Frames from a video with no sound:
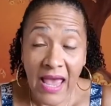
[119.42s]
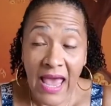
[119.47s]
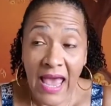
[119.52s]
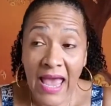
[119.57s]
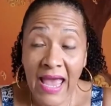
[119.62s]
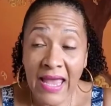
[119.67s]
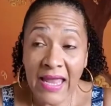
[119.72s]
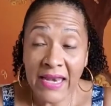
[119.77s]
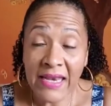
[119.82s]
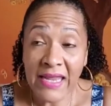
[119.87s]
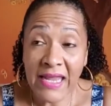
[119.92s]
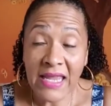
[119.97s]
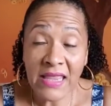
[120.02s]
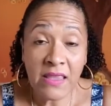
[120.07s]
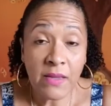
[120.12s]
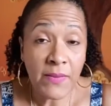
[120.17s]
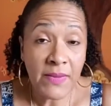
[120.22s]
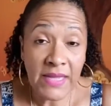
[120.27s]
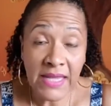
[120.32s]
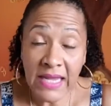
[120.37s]
And in
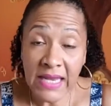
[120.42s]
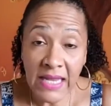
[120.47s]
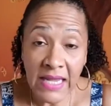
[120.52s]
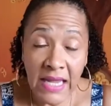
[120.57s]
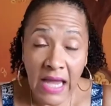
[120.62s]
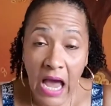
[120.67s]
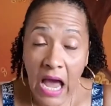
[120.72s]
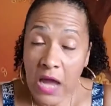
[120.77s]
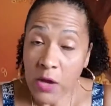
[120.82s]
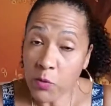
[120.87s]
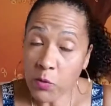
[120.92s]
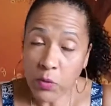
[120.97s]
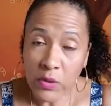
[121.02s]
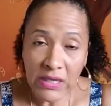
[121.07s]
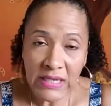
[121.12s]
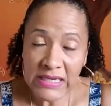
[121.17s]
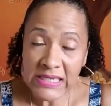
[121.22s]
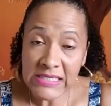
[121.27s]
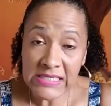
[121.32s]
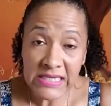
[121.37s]
the beginning, I
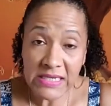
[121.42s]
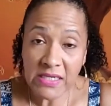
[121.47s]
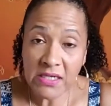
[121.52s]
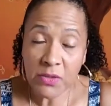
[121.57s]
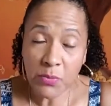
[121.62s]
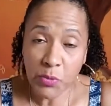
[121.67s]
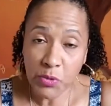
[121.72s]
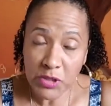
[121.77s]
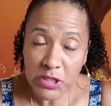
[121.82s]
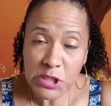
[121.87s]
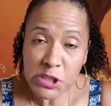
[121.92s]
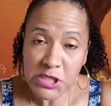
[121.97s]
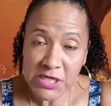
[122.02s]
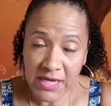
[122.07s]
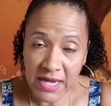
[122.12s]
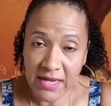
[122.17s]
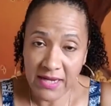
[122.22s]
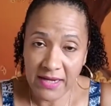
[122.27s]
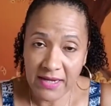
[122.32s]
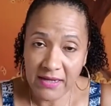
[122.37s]
really didn't
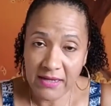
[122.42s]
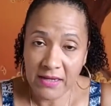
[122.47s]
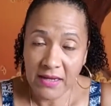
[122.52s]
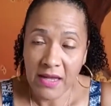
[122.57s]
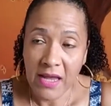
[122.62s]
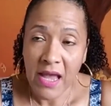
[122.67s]
appreciate it.